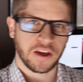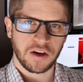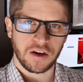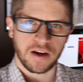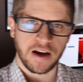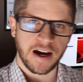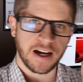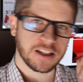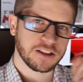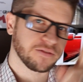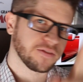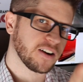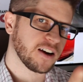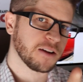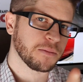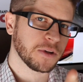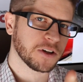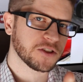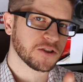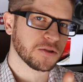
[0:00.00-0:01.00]
Thank you guys
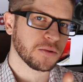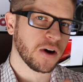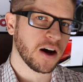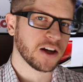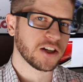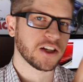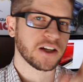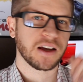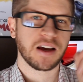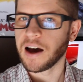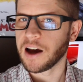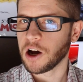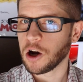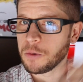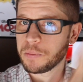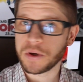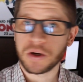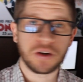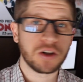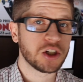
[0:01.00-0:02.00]
very much for watching. I
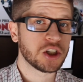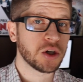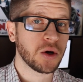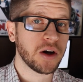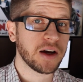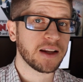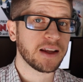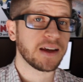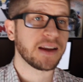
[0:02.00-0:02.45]
hope you enjoyed